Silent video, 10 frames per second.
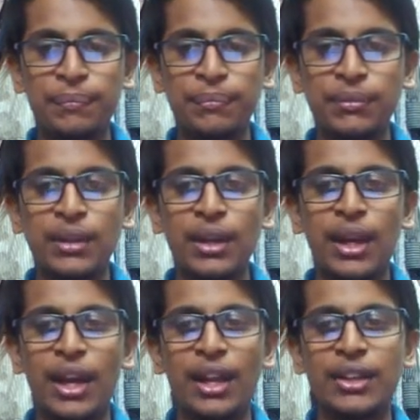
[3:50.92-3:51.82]
And you
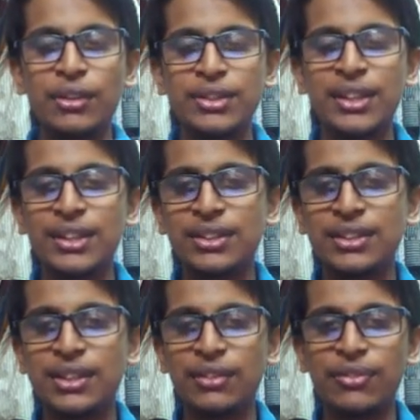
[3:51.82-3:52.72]
see, this is the
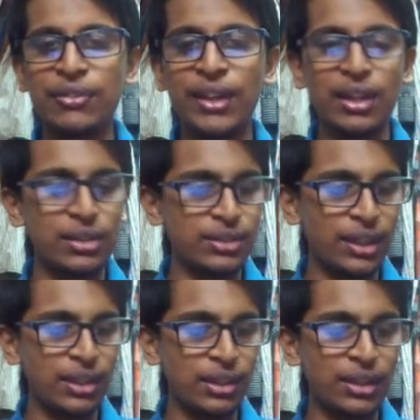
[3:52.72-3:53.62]
50 Hz signal that
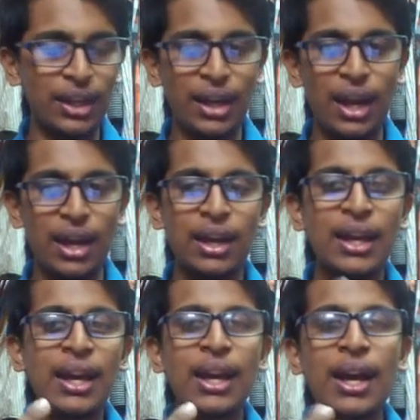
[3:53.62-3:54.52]

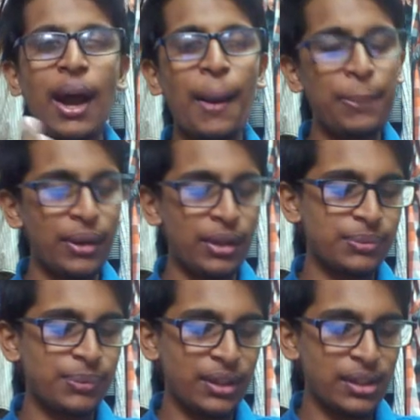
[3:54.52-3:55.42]
appears because
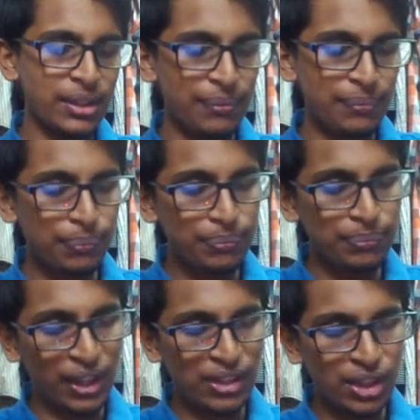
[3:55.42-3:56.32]
I'm touching
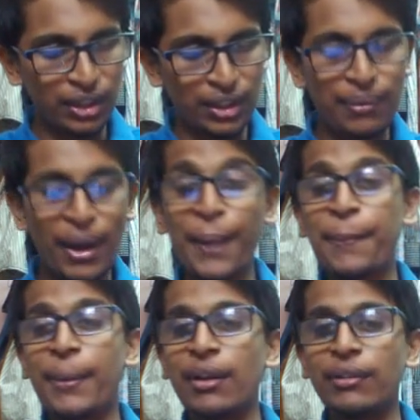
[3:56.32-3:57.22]
the mic pin of the
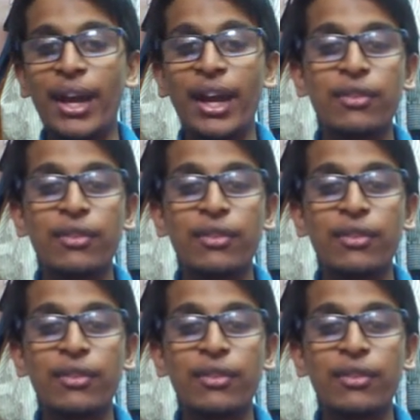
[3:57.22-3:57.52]
headphone.